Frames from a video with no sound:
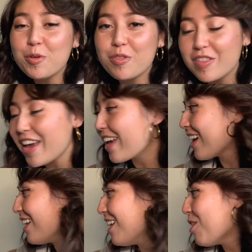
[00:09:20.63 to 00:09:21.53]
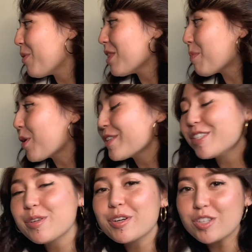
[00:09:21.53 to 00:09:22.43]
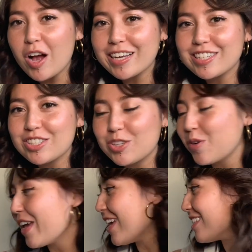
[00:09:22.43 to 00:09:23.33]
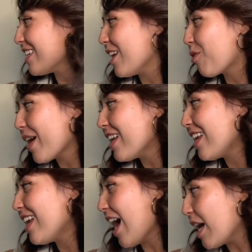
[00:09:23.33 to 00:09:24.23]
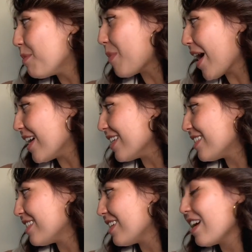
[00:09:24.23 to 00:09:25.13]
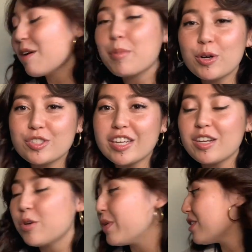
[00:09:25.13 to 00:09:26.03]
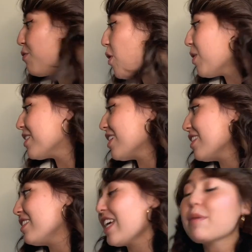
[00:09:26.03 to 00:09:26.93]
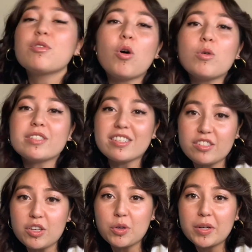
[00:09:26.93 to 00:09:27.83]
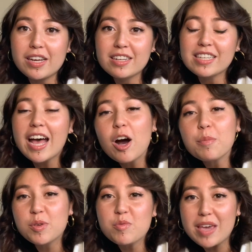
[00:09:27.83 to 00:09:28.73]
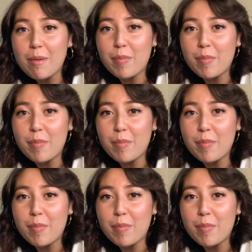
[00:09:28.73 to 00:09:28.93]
thing when the person you are talking to is a credited, unbiased person who is focused on the same goals as you to help you get